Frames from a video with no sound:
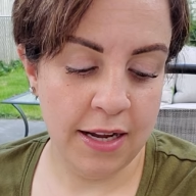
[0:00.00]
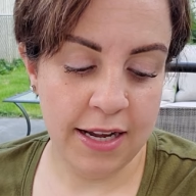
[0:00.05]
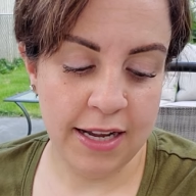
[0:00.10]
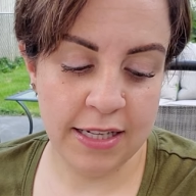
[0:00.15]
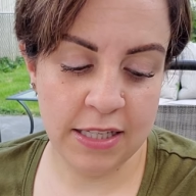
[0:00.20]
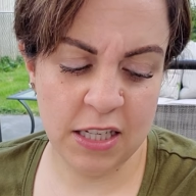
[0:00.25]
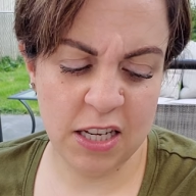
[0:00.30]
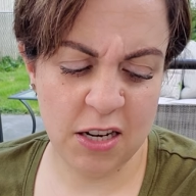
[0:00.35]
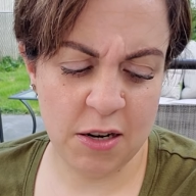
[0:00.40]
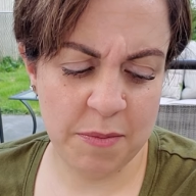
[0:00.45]

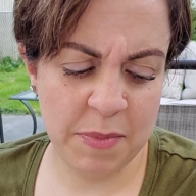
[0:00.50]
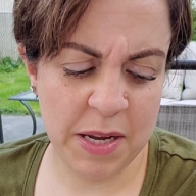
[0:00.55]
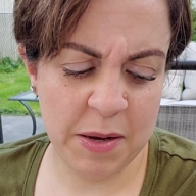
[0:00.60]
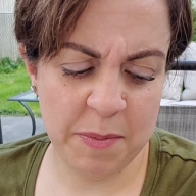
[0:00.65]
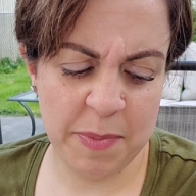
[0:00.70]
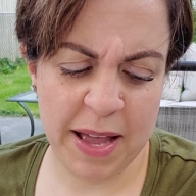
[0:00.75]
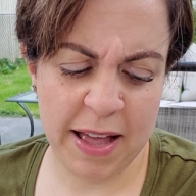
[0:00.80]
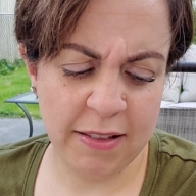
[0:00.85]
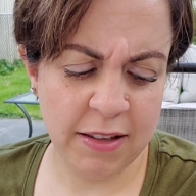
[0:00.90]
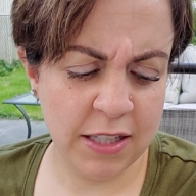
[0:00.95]
it's gonna be a
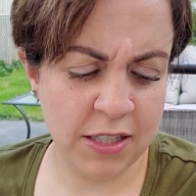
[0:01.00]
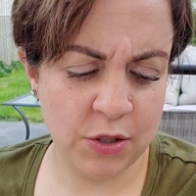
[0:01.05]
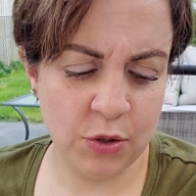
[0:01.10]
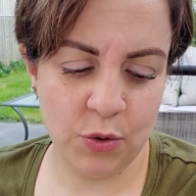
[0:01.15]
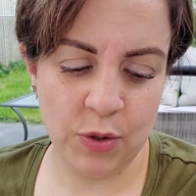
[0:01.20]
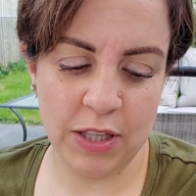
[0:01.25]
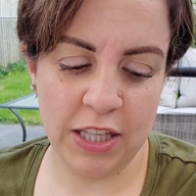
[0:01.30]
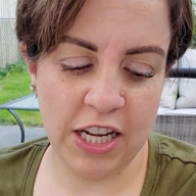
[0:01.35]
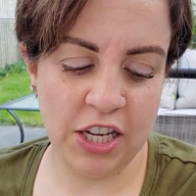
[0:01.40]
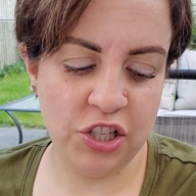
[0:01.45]
balanced
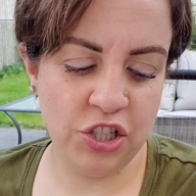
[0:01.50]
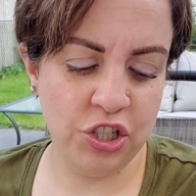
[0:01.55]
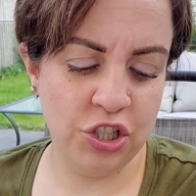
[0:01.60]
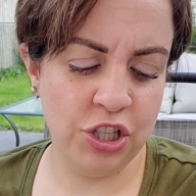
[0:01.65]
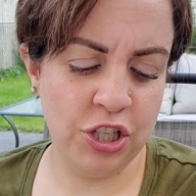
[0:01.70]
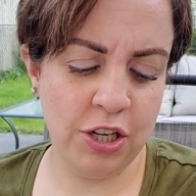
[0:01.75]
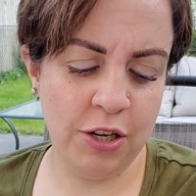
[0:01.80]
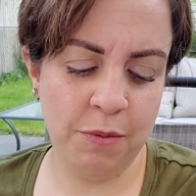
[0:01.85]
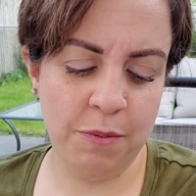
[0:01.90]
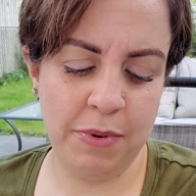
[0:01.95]

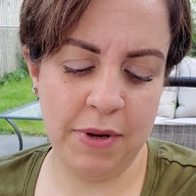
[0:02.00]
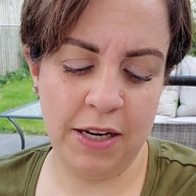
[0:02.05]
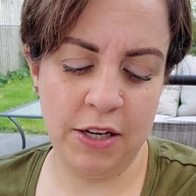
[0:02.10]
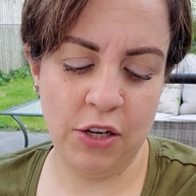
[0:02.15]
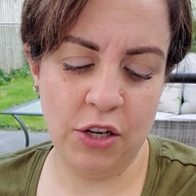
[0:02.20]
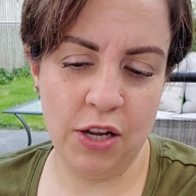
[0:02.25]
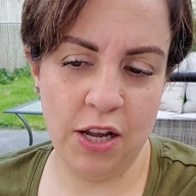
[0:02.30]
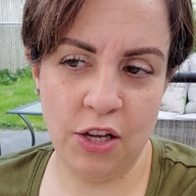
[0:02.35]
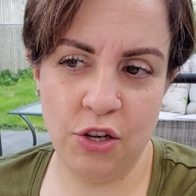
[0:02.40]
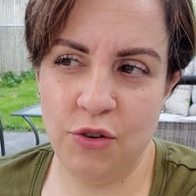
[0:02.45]
relationship
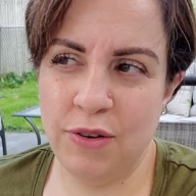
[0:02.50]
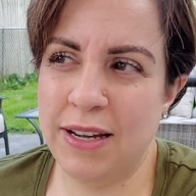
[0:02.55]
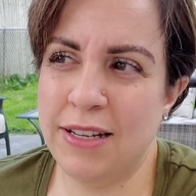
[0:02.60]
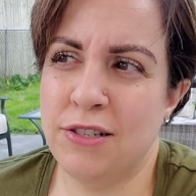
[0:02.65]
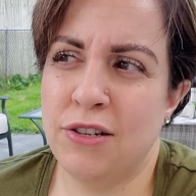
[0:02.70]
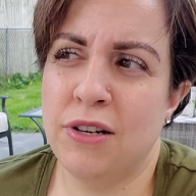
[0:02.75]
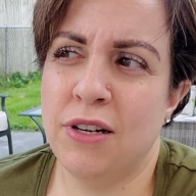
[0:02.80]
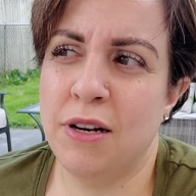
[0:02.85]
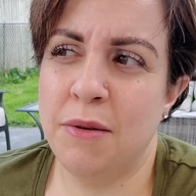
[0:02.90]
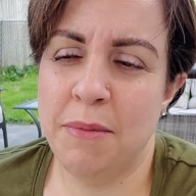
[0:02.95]
and and you
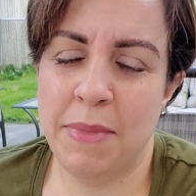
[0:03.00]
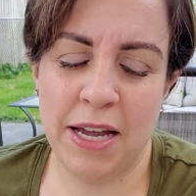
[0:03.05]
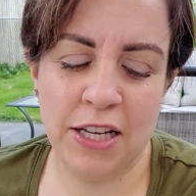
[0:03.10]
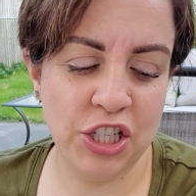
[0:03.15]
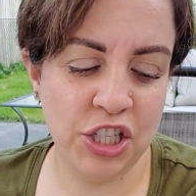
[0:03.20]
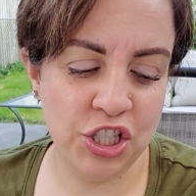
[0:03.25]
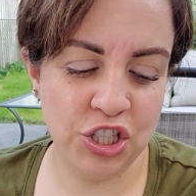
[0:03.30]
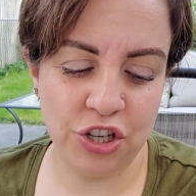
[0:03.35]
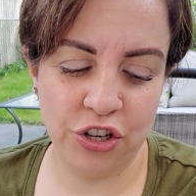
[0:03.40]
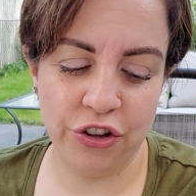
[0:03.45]
guys are gonna
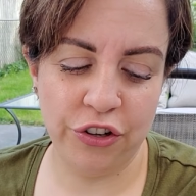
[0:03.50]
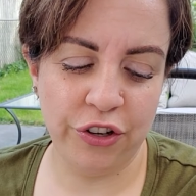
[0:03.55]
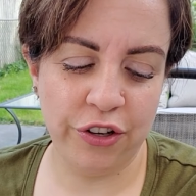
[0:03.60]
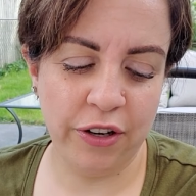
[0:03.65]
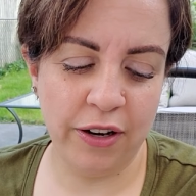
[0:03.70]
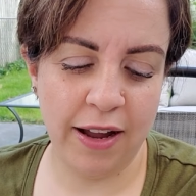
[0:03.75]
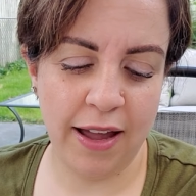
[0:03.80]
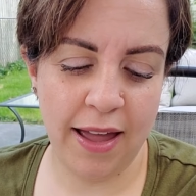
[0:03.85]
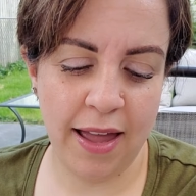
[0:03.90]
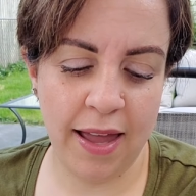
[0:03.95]
match each
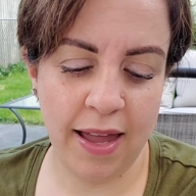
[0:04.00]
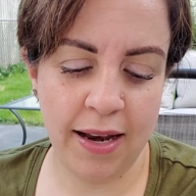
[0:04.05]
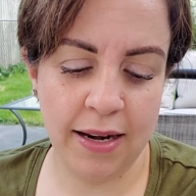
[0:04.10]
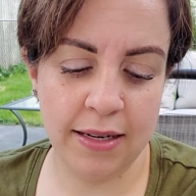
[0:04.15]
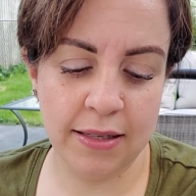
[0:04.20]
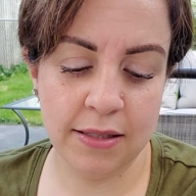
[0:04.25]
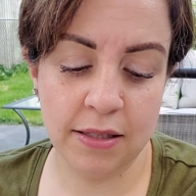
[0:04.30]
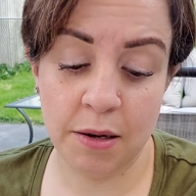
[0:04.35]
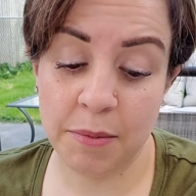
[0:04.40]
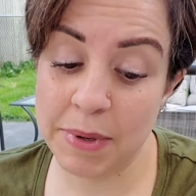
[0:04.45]
other
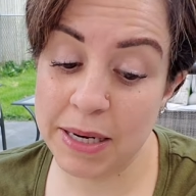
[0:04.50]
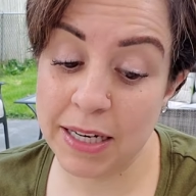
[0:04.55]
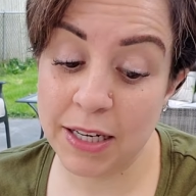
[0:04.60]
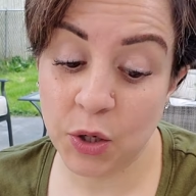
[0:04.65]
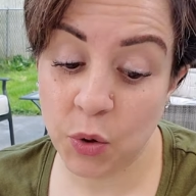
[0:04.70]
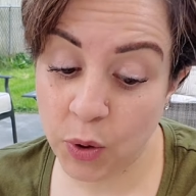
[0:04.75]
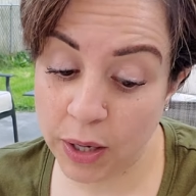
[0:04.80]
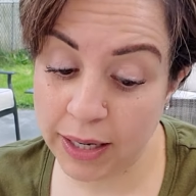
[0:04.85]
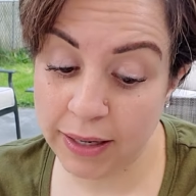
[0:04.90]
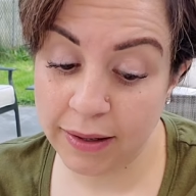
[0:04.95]
and it's coming
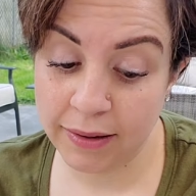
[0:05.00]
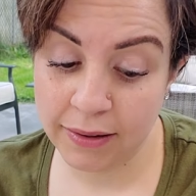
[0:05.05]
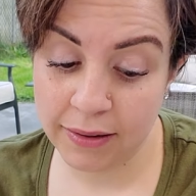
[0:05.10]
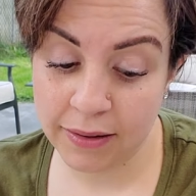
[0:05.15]
in quick